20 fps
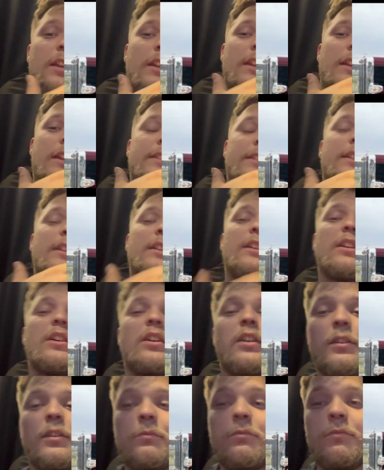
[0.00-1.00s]
it's going to
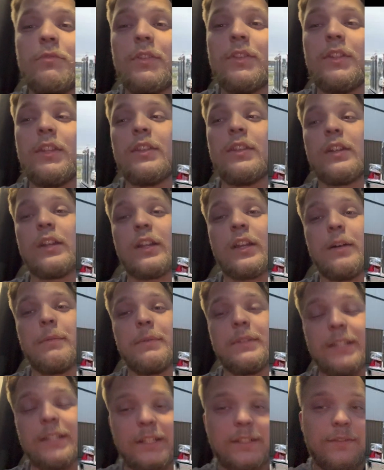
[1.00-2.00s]
come with either a
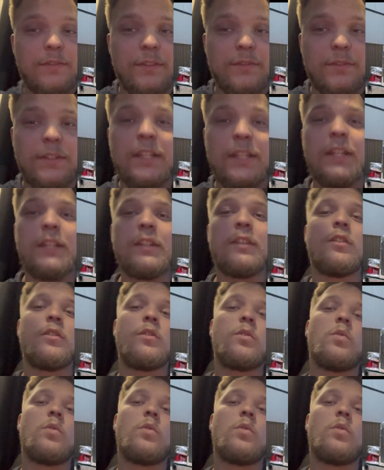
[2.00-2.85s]
Cummins X15